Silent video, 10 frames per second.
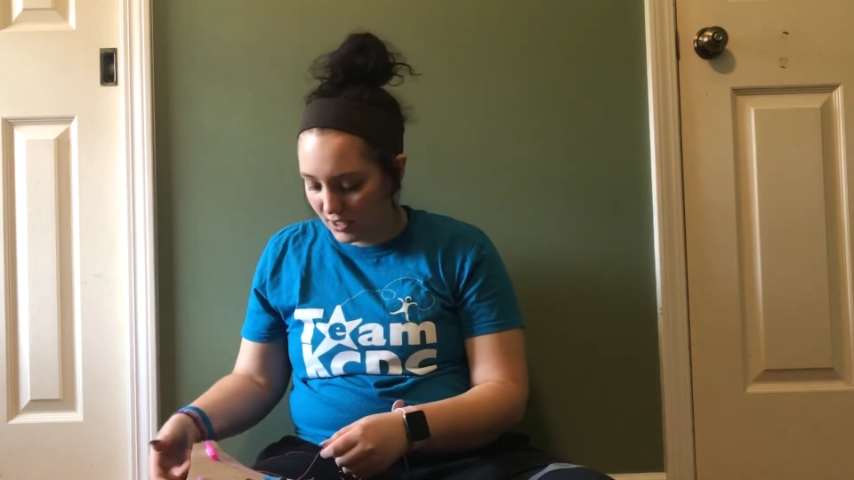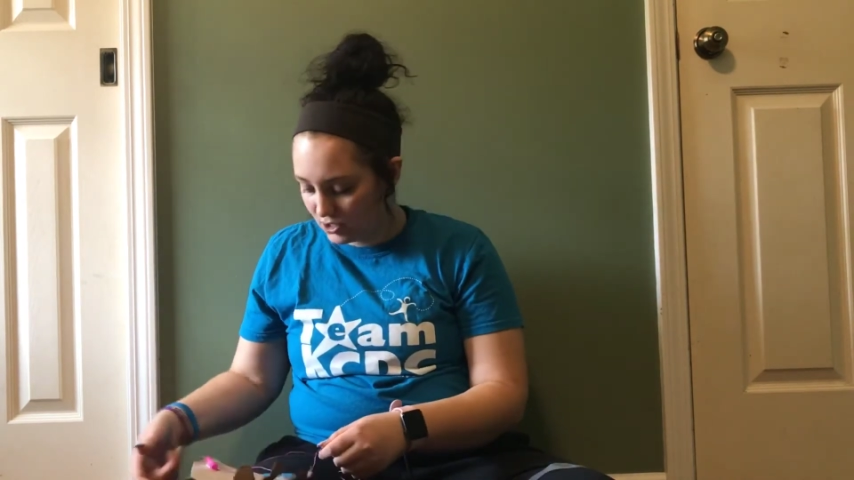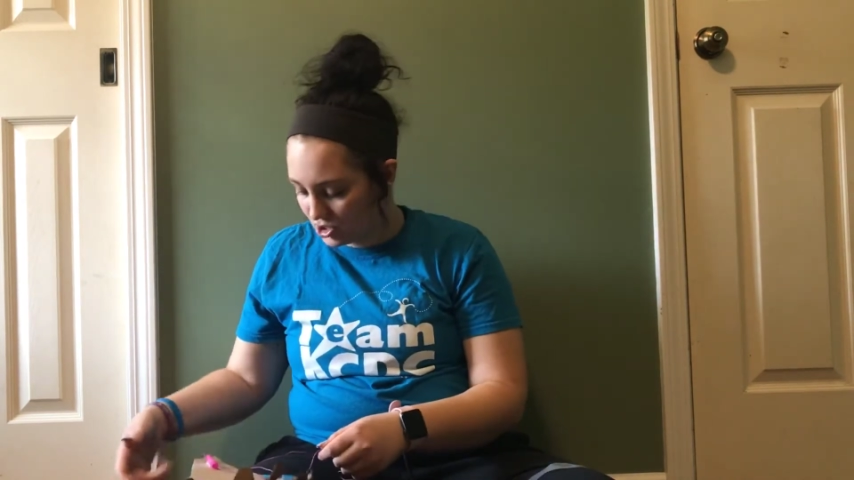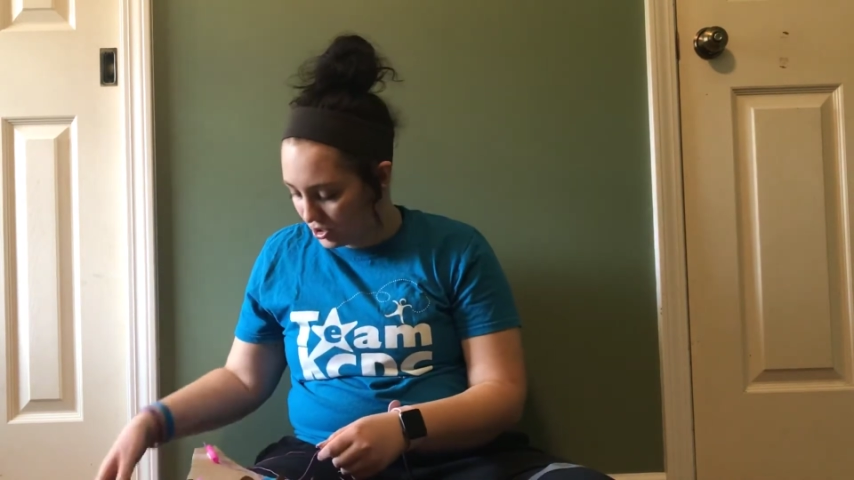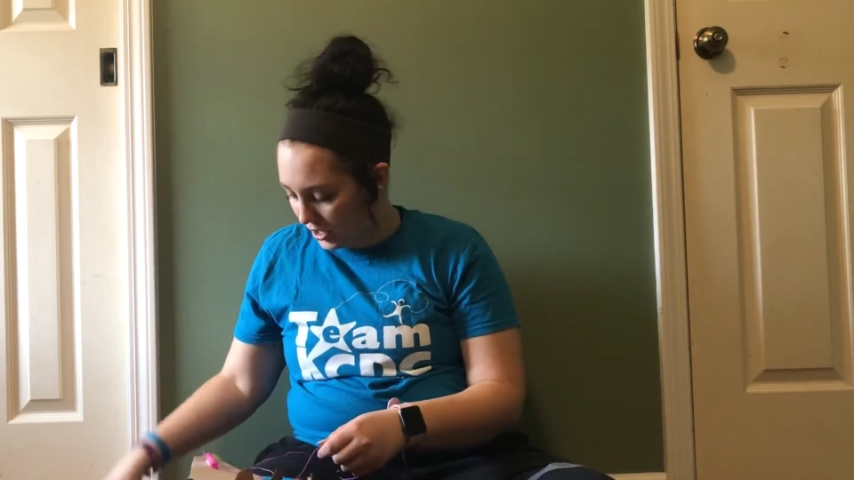
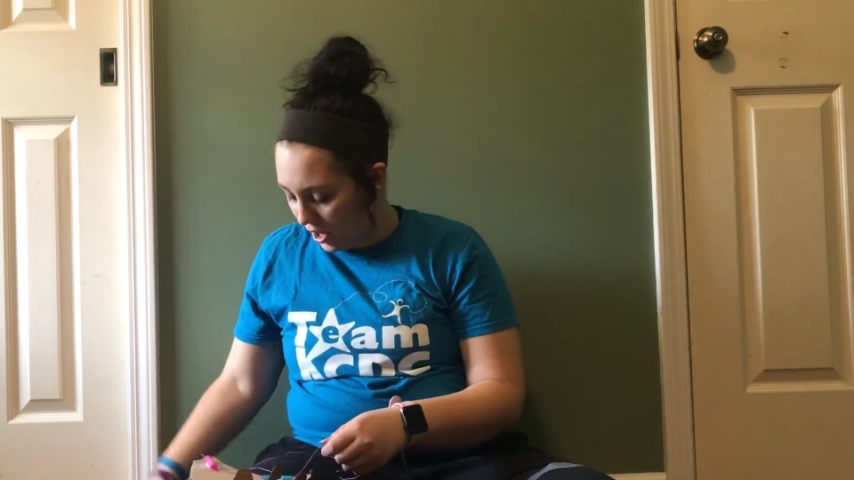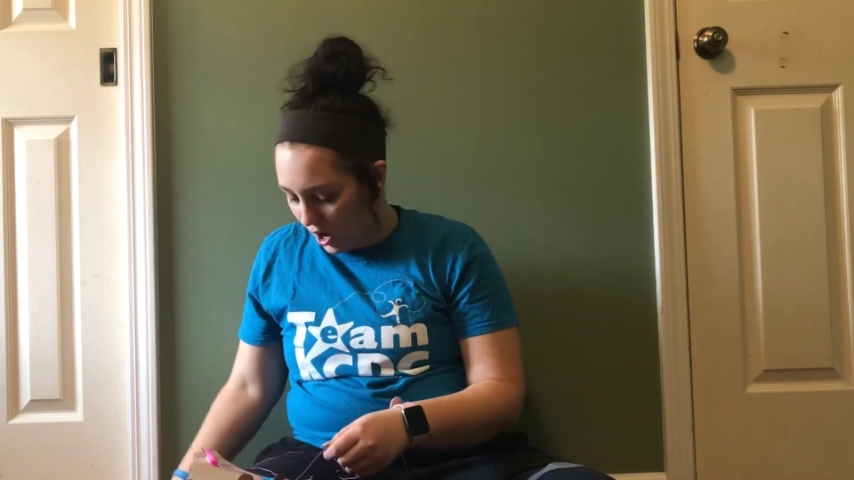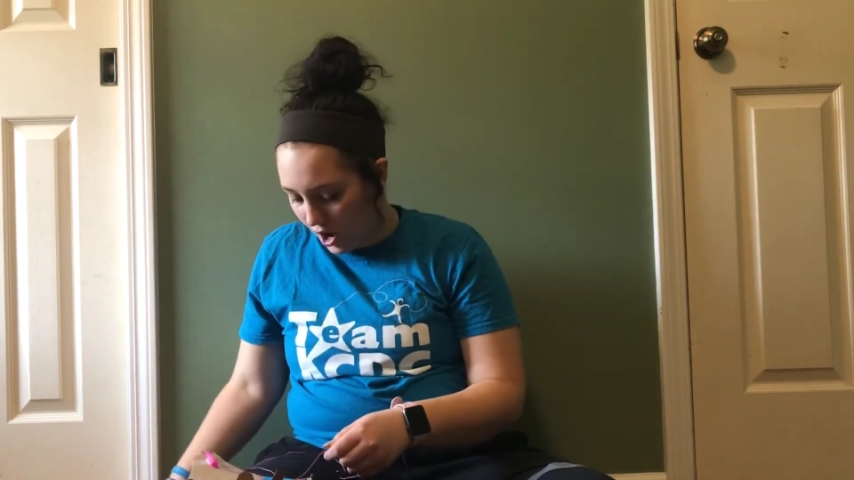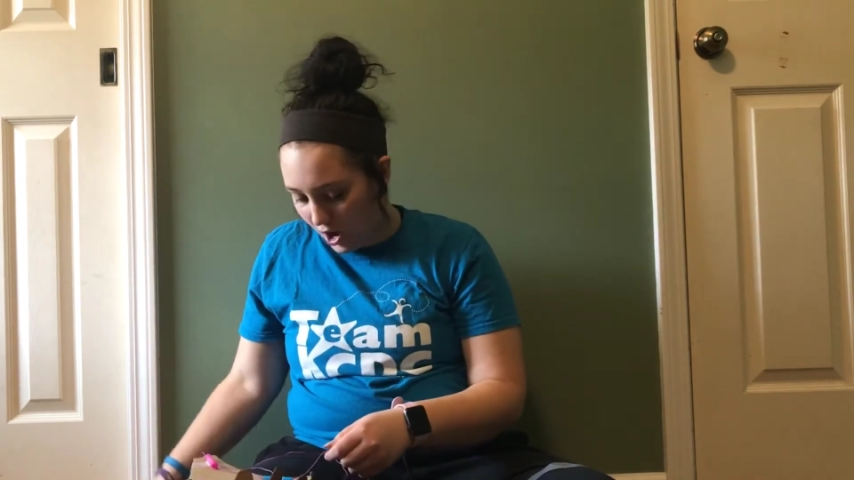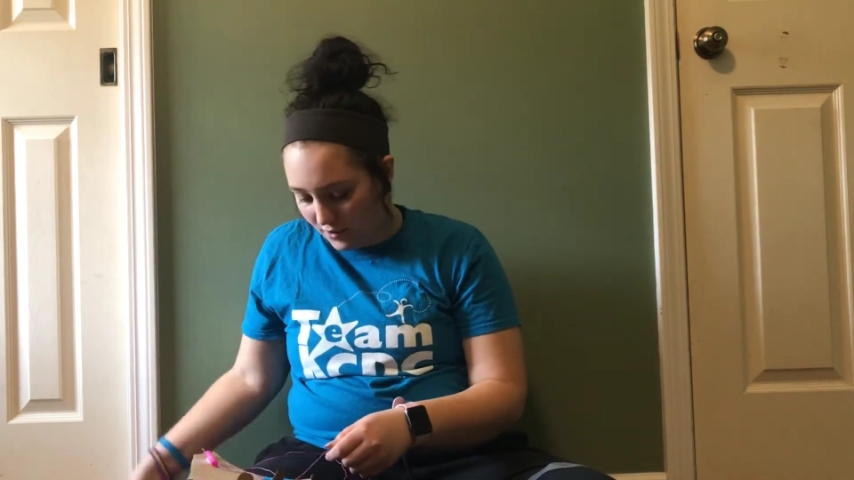string
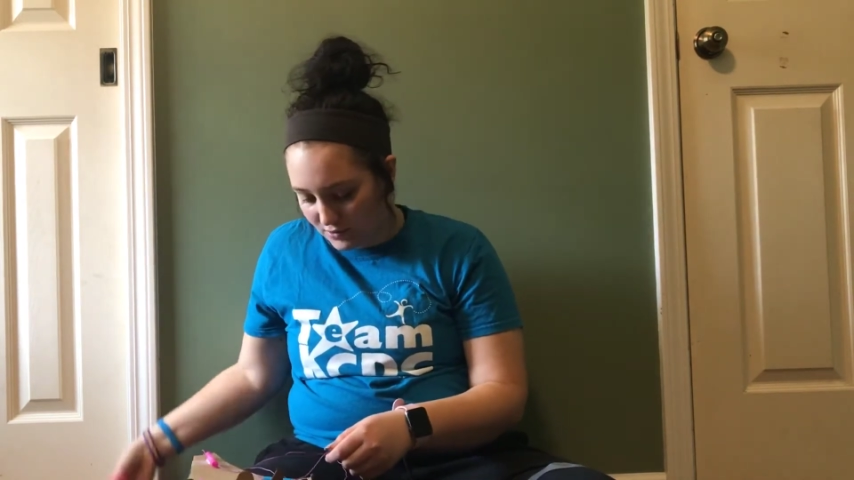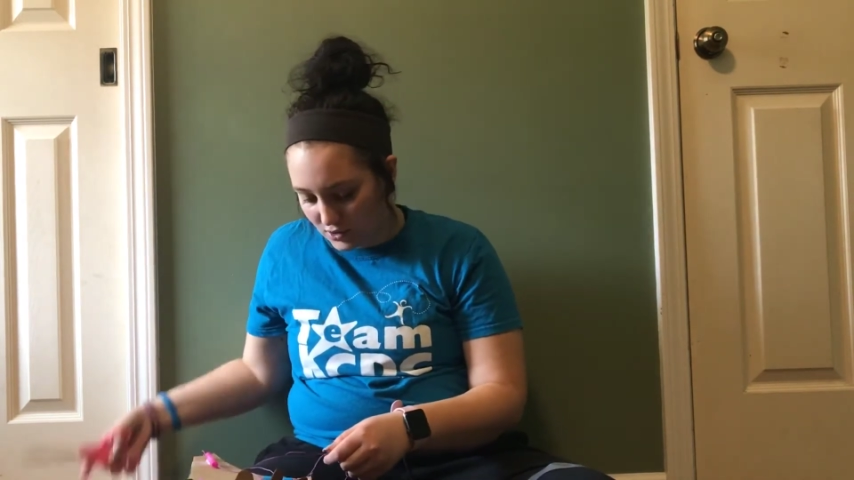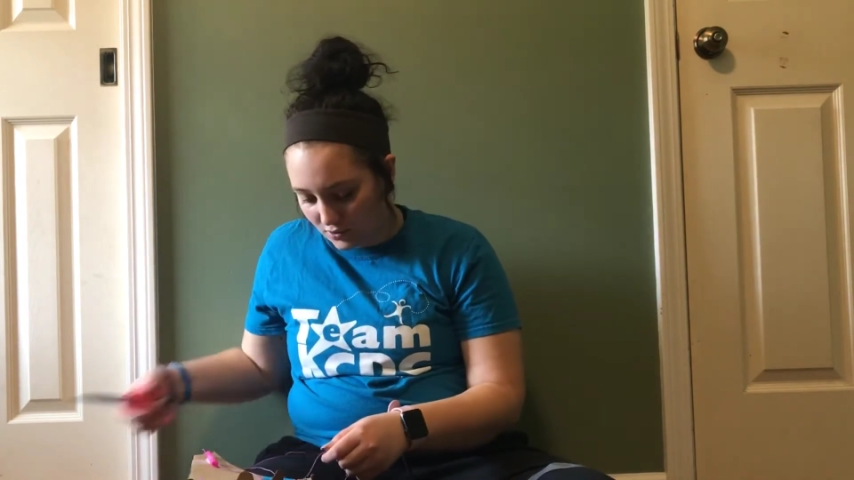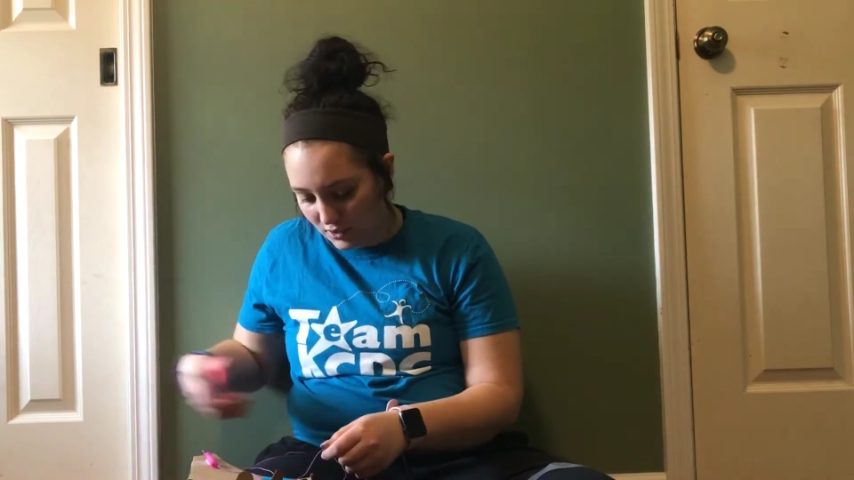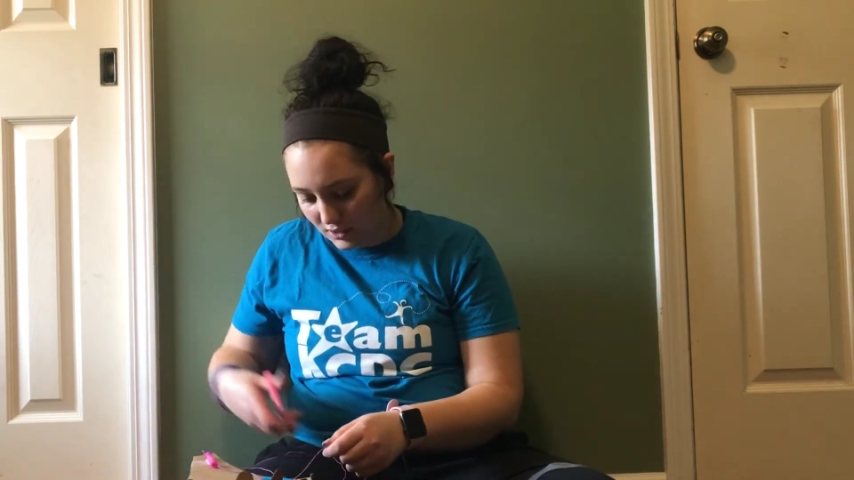off so
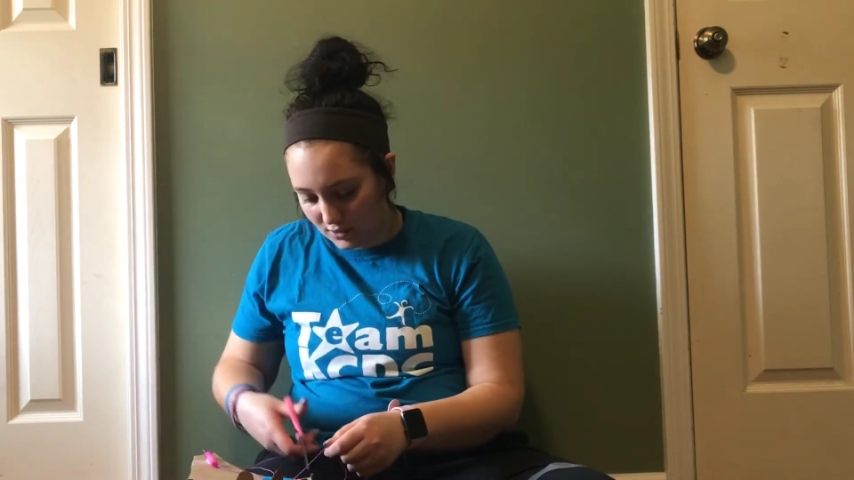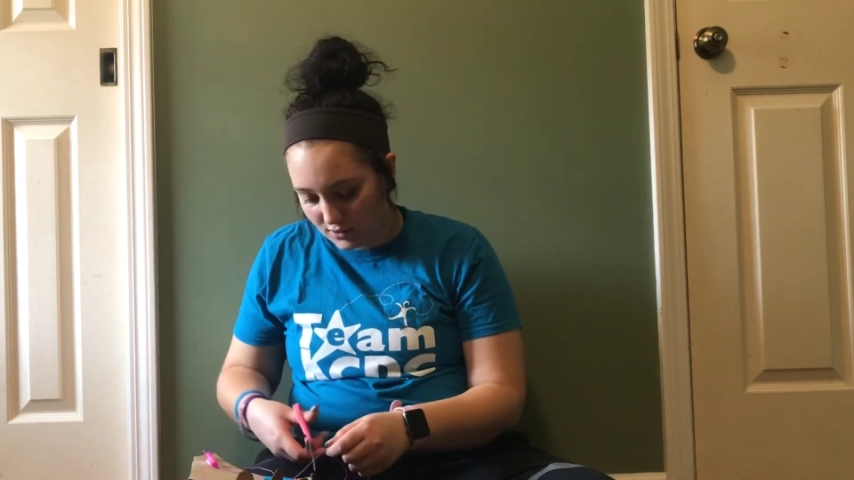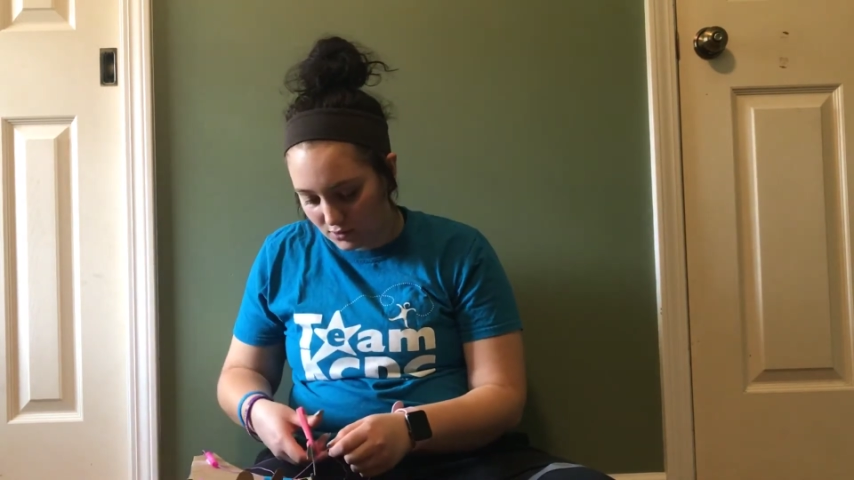that